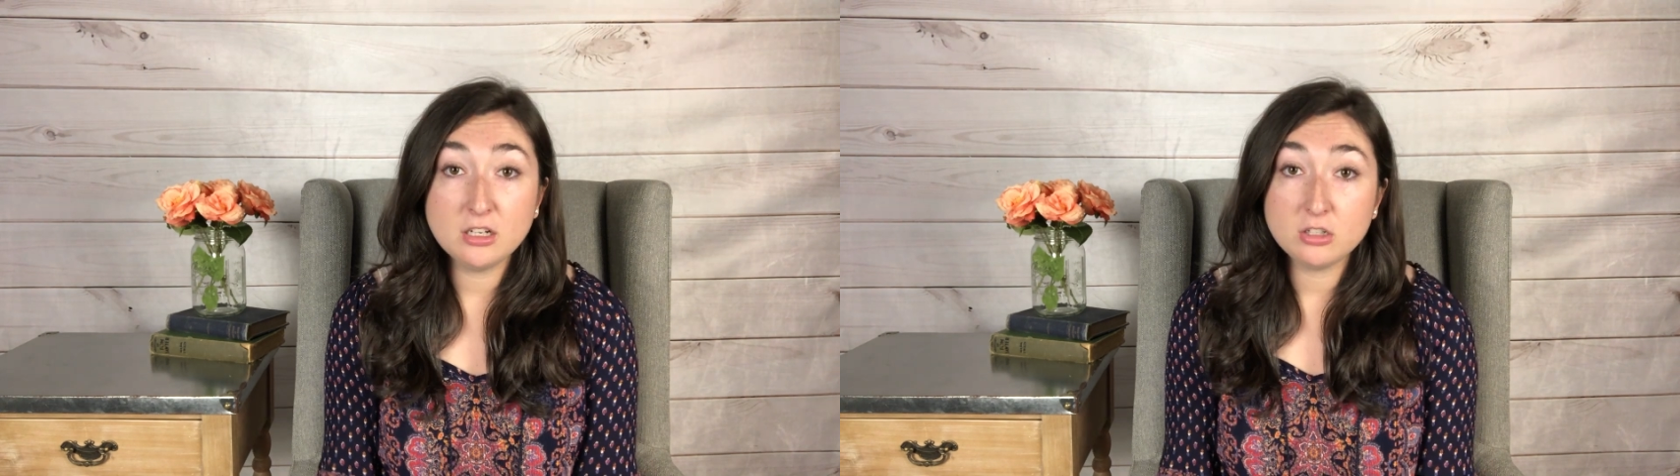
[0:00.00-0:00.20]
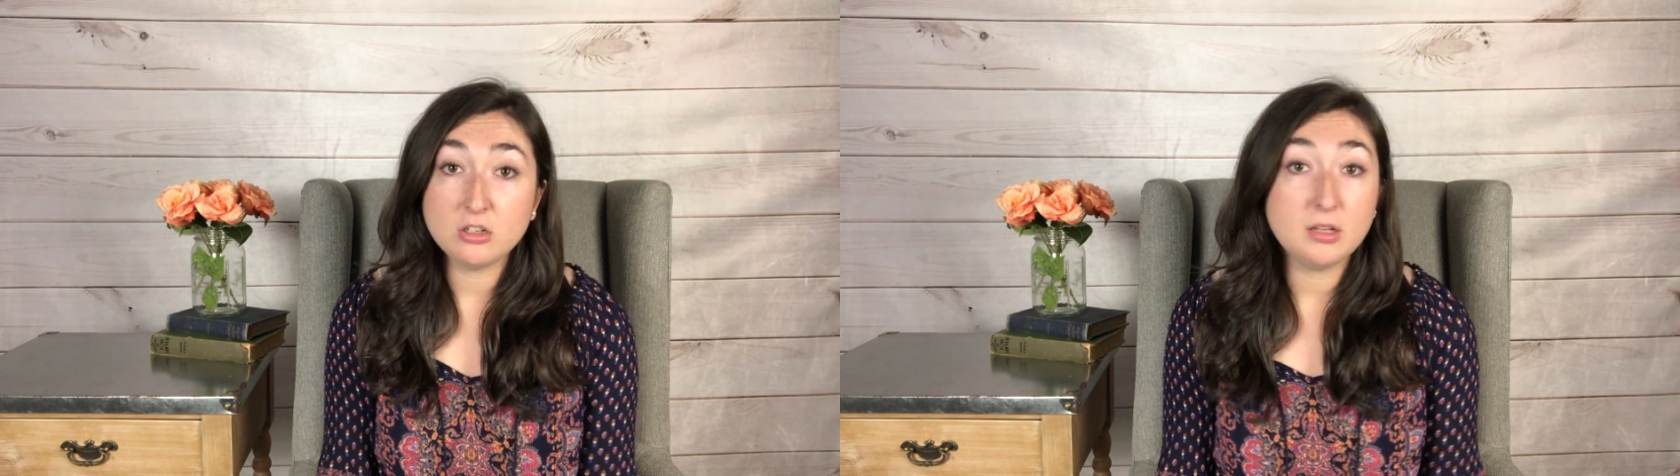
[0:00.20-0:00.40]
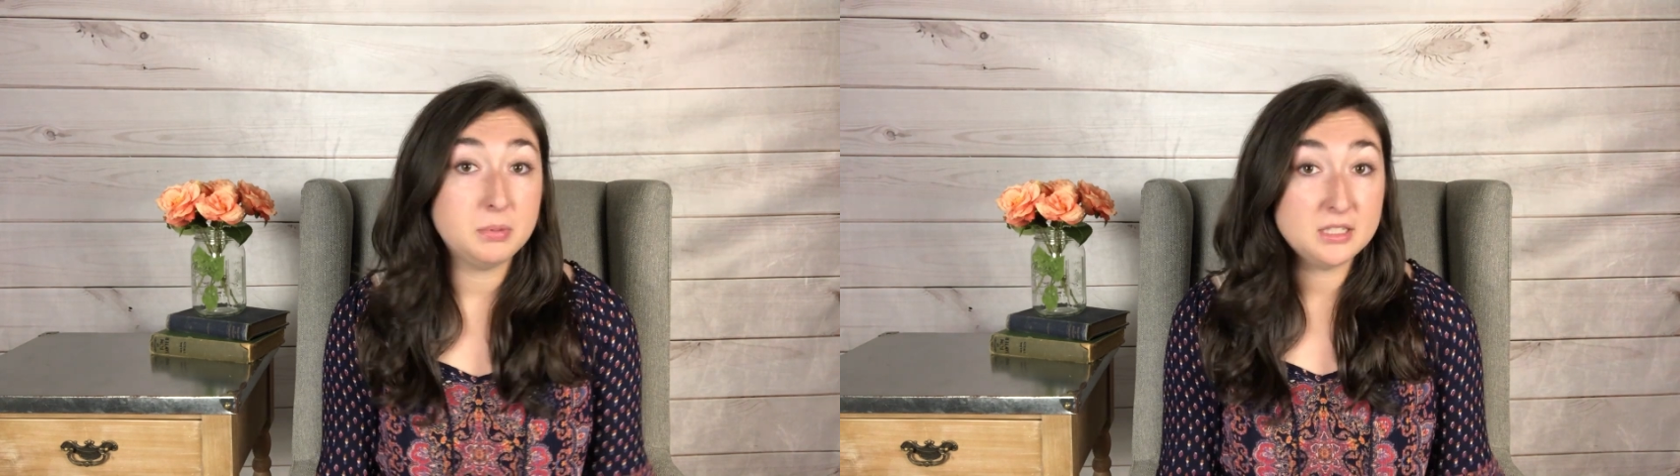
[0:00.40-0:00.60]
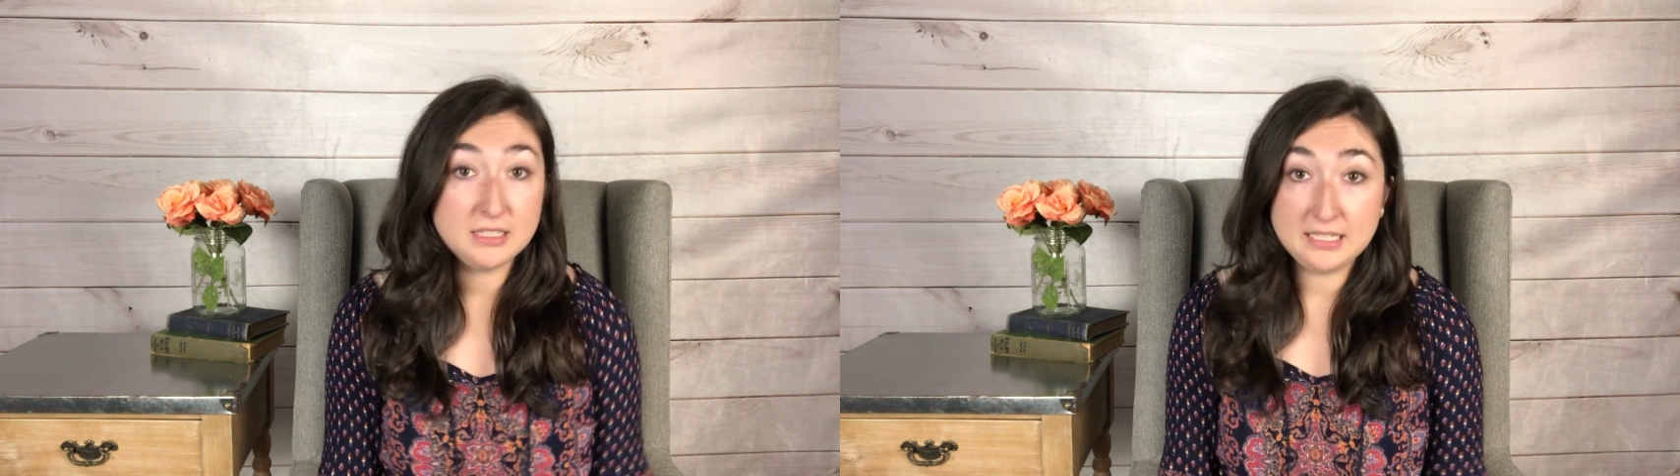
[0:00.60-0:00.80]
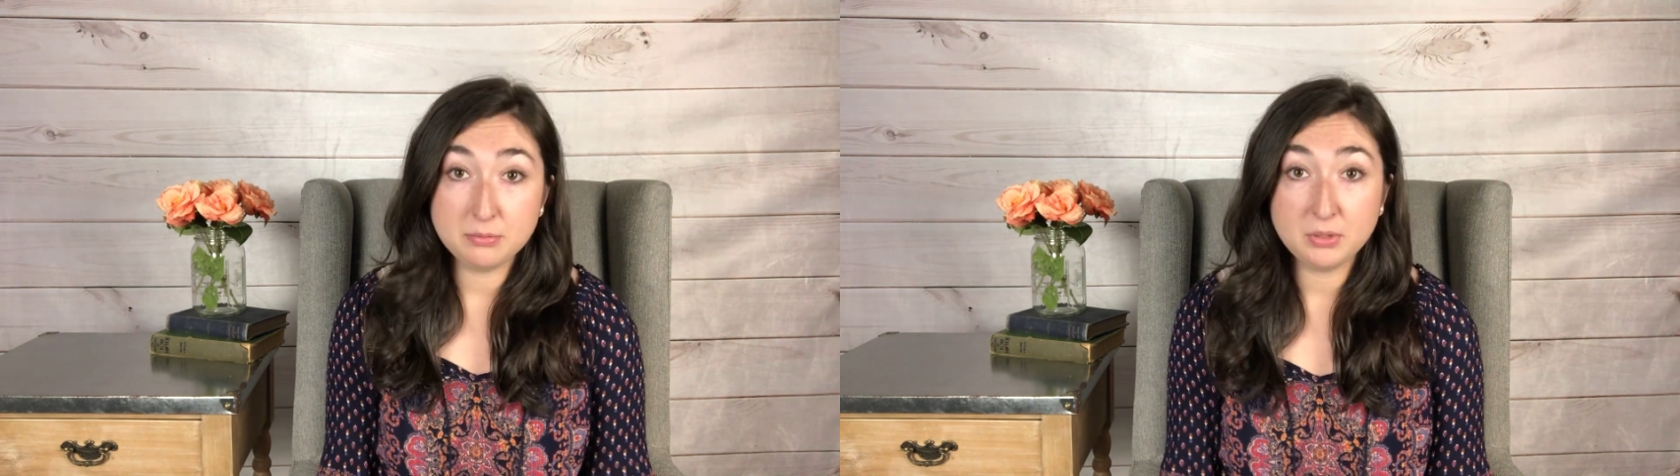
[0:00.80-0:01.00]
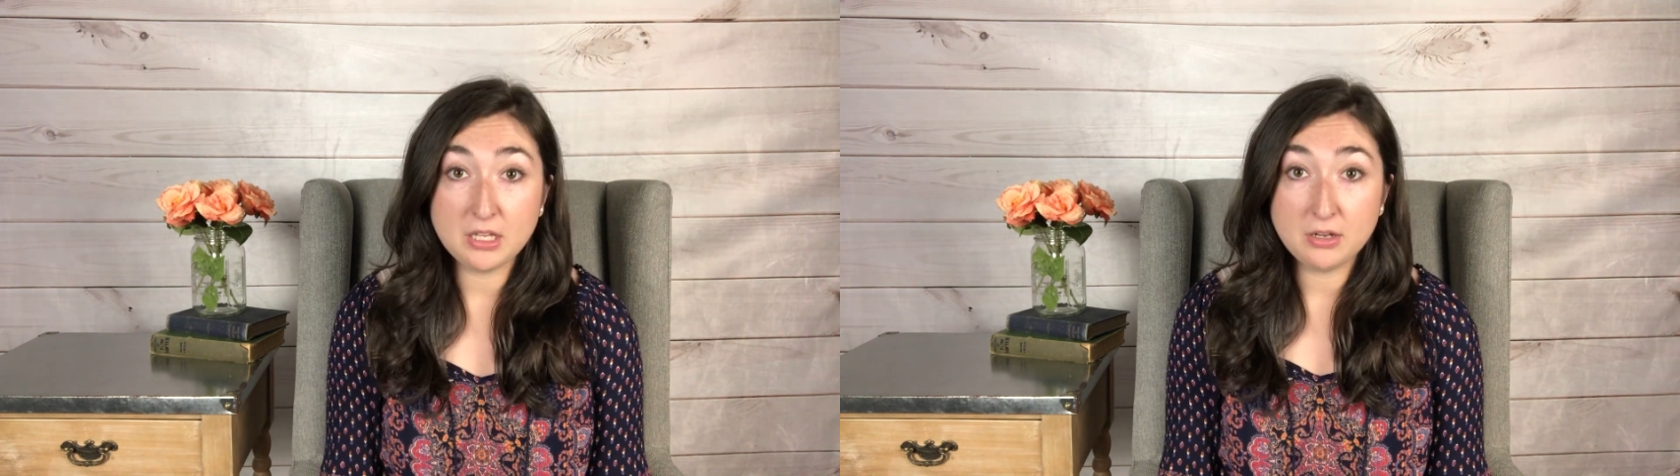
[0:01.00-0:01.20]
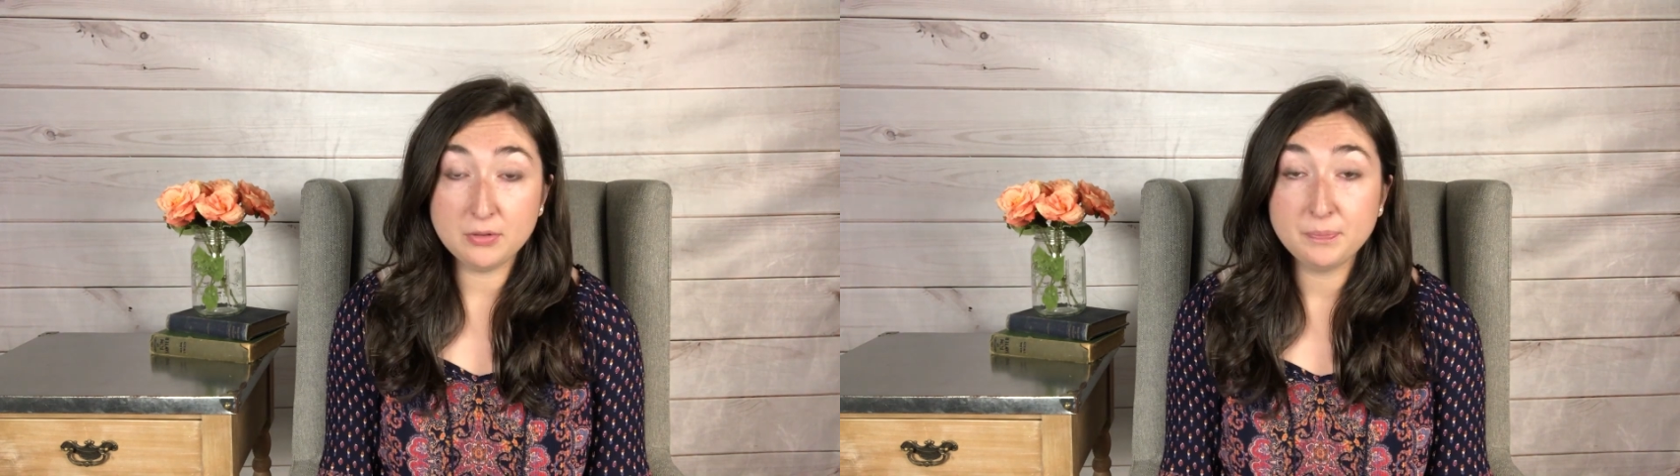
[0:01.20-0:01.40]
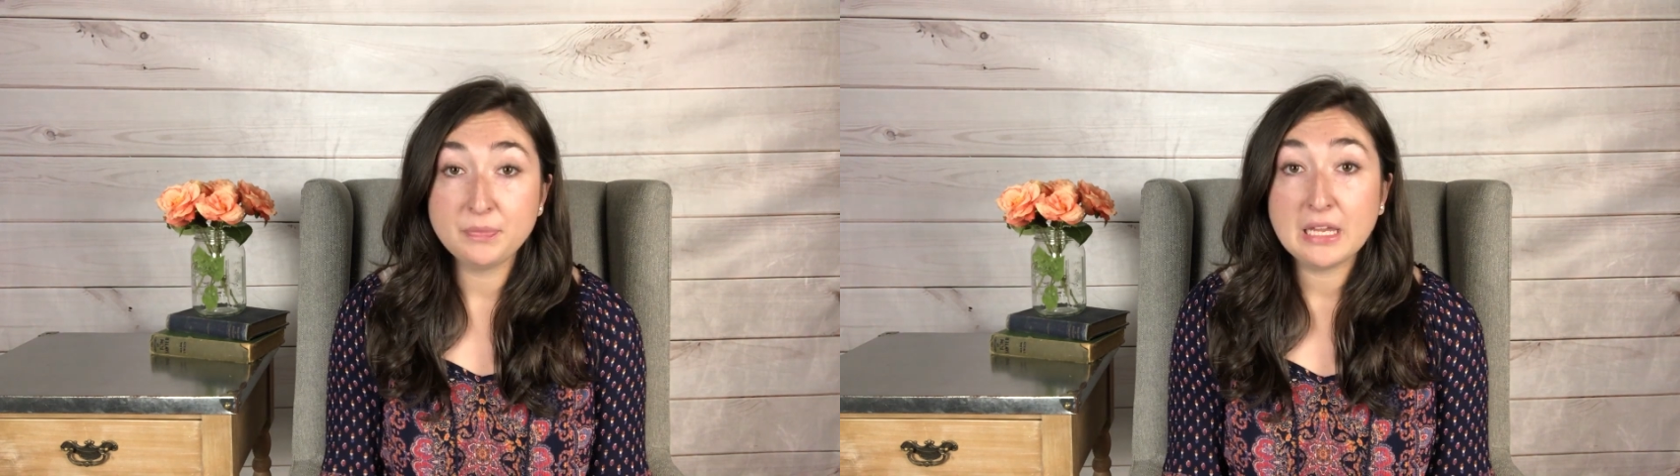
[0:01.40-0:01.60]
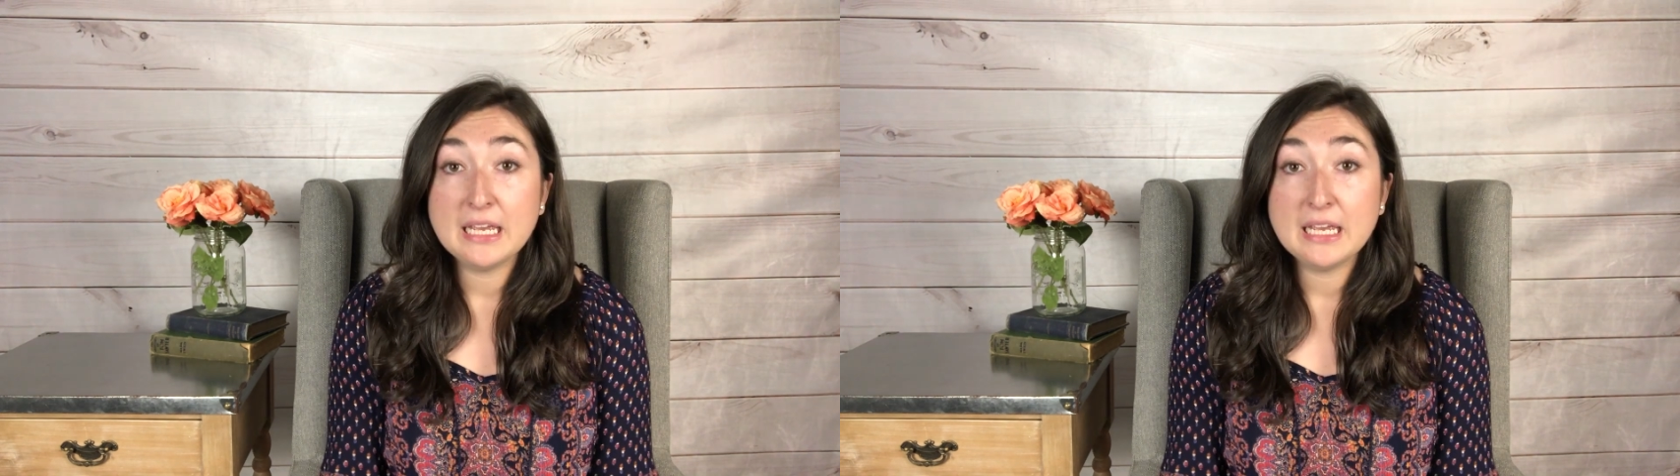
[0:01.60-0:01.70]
article, I'll put the link below,